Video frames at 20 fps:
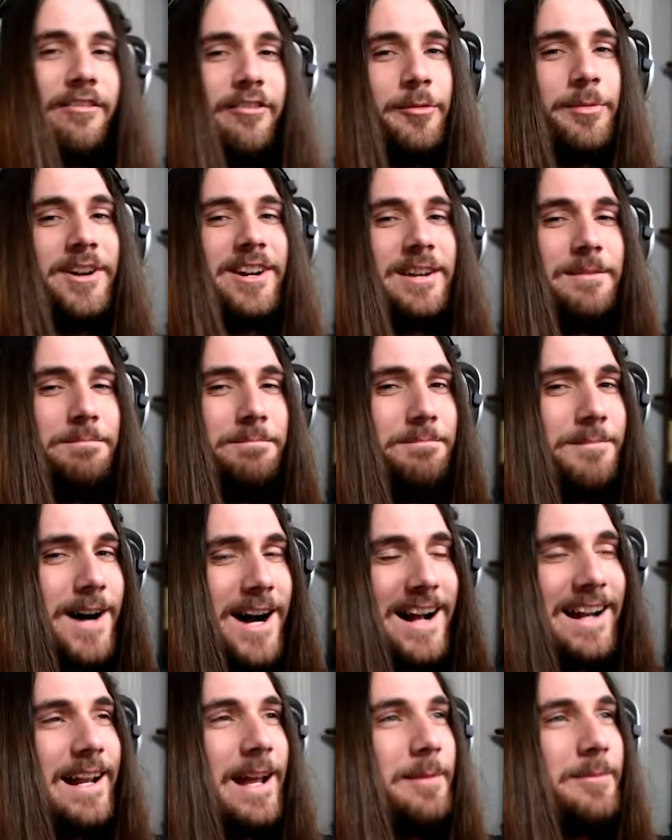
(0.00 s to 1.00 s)
everybody,
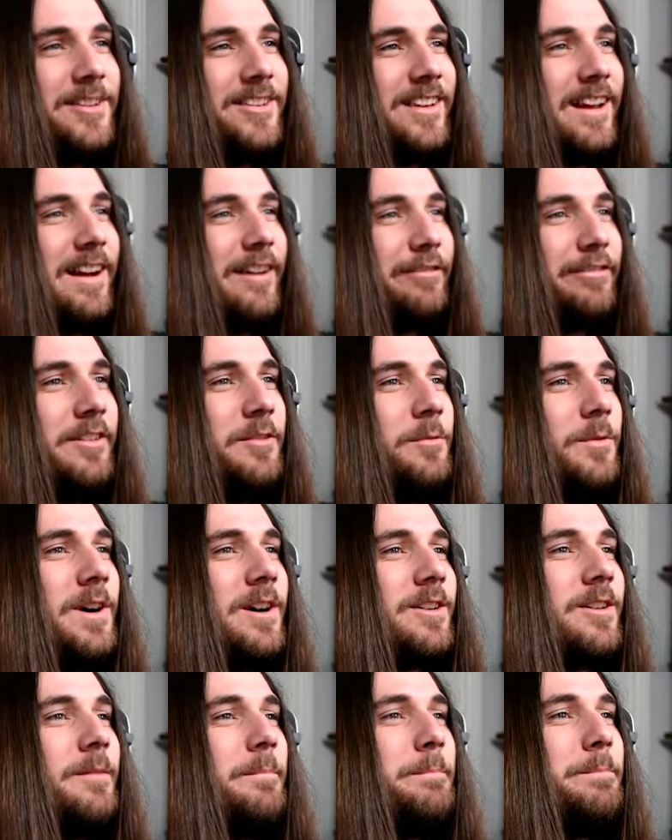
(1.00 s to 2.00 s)
my name is Alvin, and
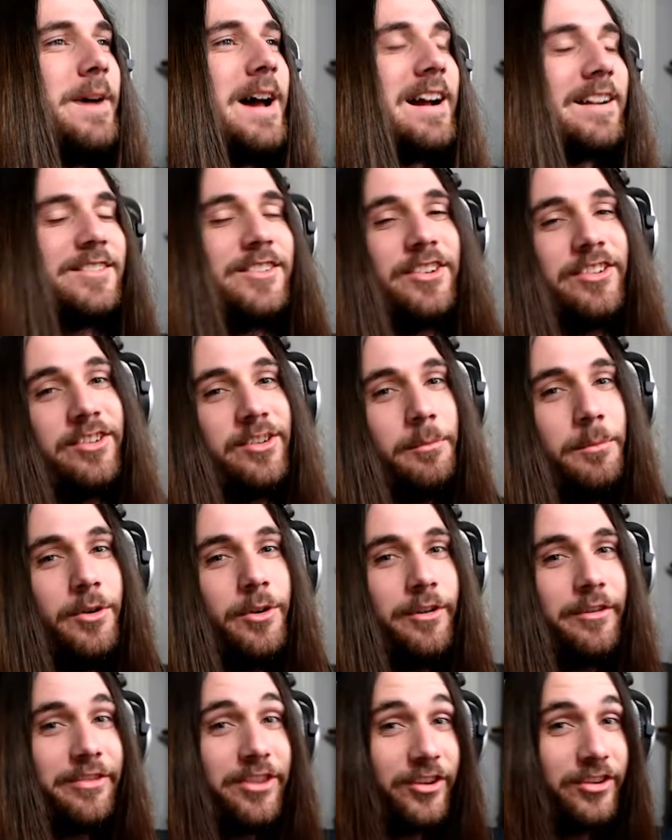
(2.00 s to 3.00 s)
welcome back to some
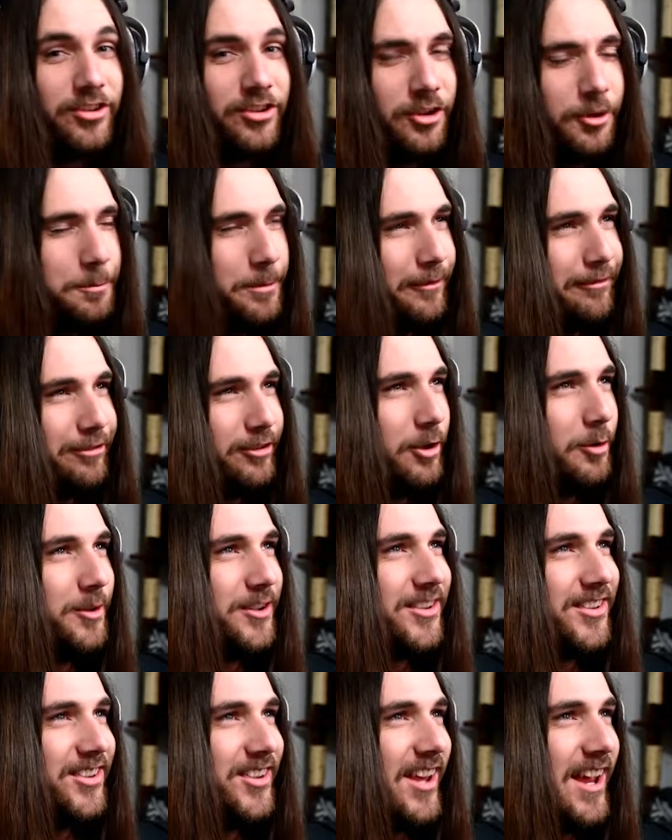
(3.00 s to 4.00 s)
more of The
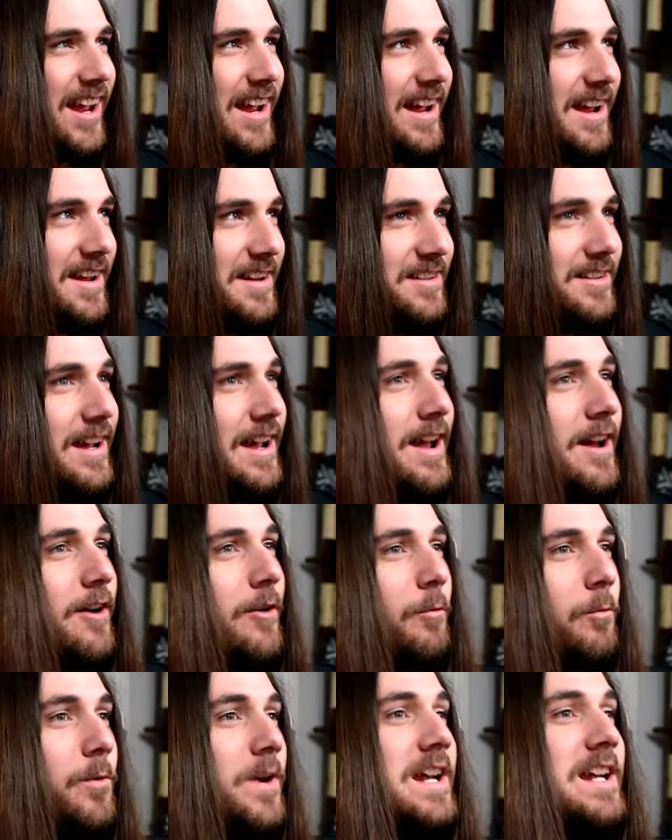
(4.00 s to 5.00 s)
Superfluous Sand.
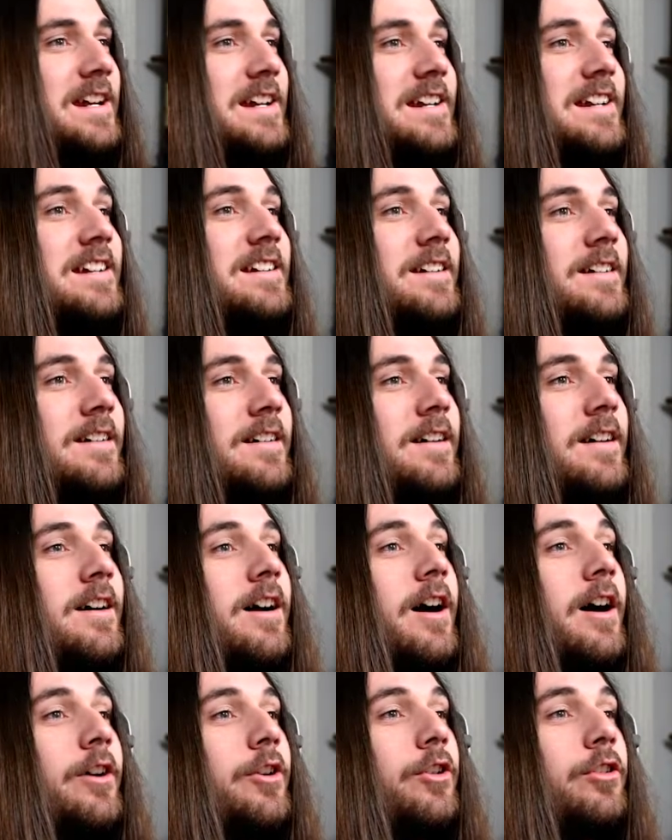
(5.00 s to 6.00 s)
We
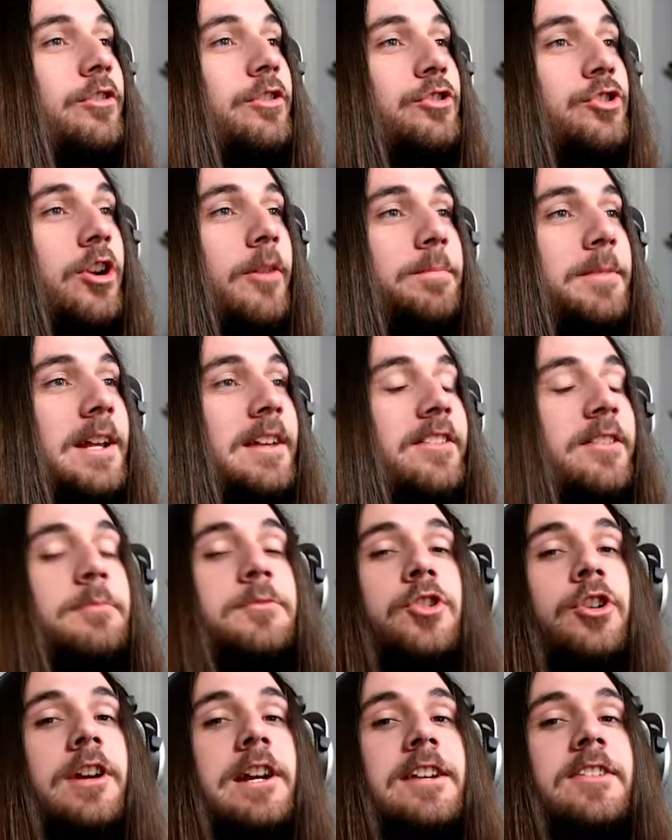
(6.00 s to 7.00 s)
are going to chop down some
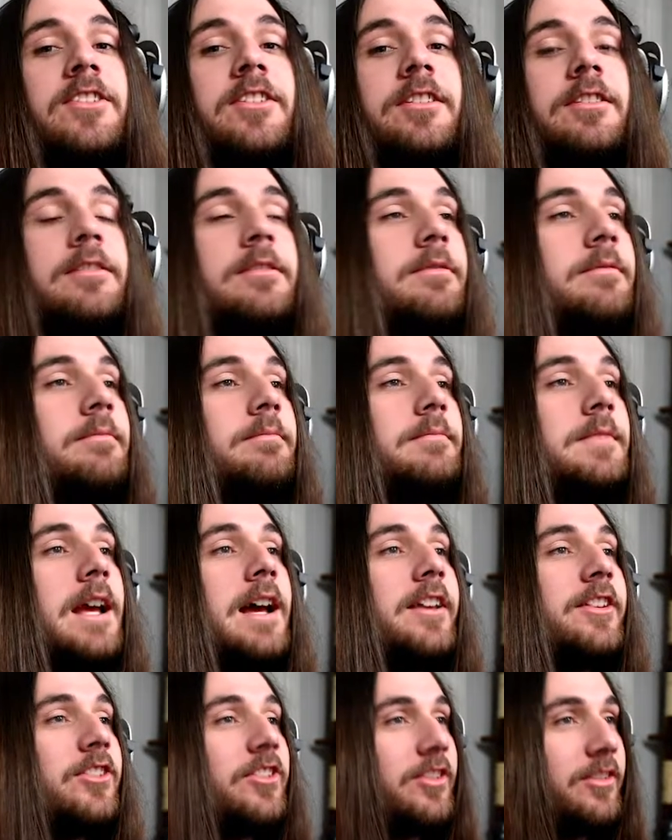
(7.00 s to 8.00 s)
trees.
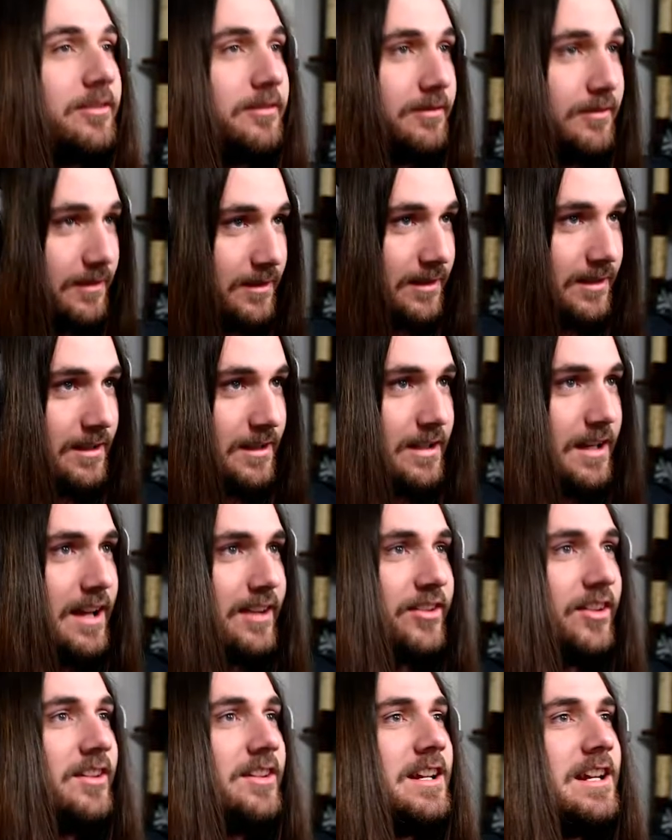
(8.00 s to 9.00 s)
Yes.
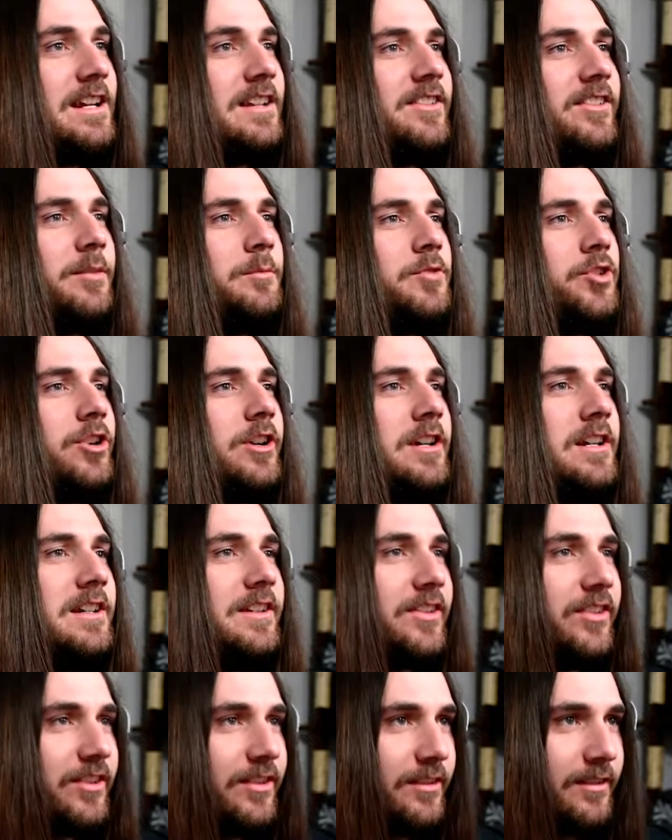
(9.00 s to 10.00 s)
Yes, indeed, some
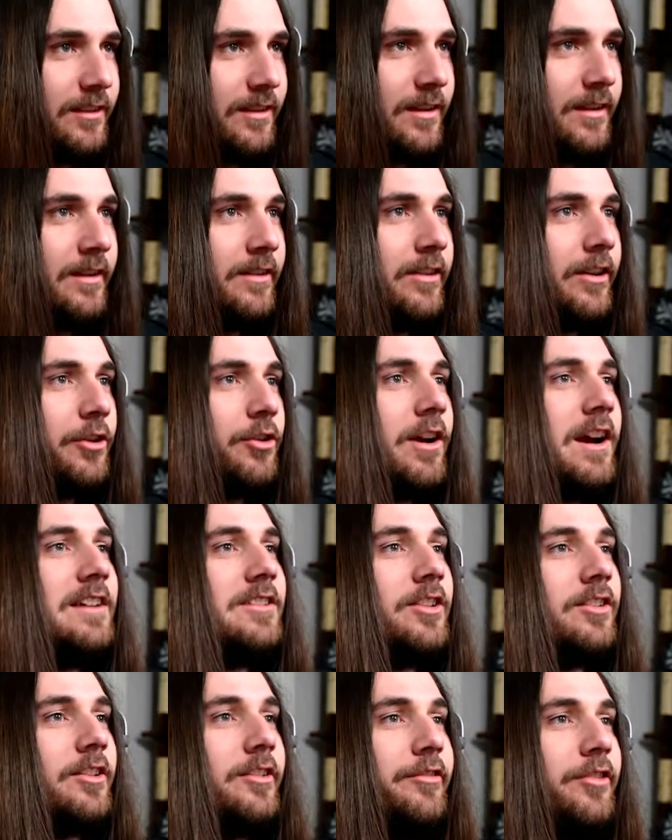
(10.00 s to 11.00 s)
trees. The
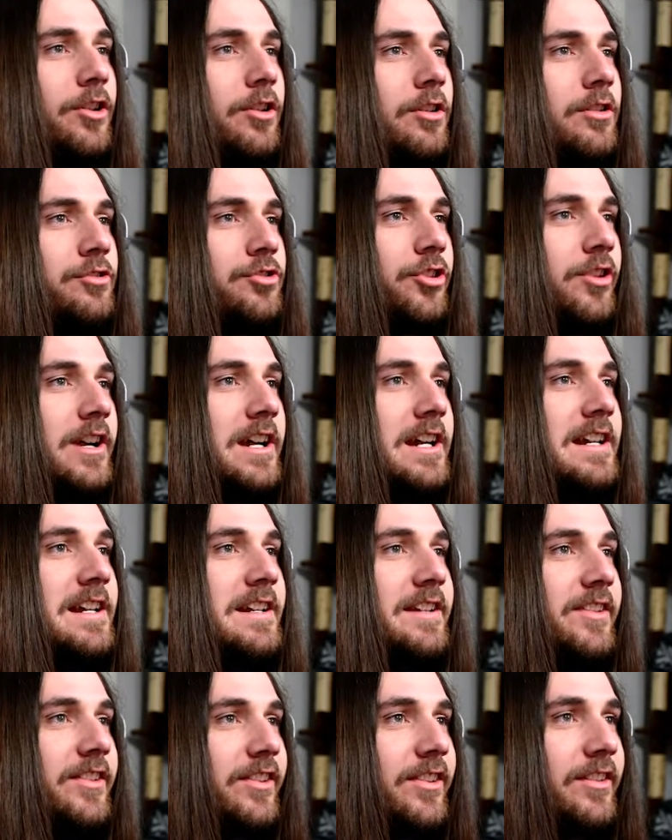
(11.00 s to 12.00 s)
greatest of all
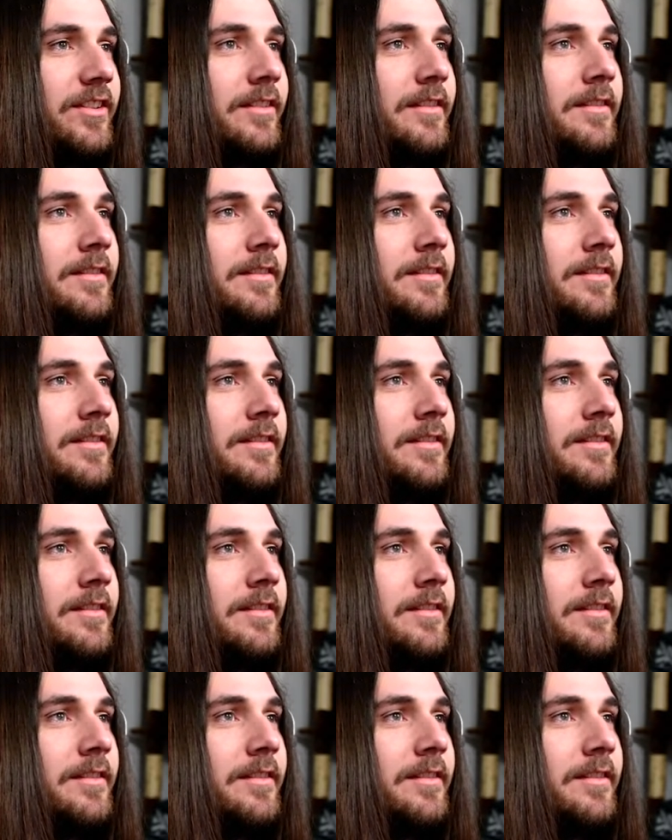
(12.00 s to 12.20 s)
trees.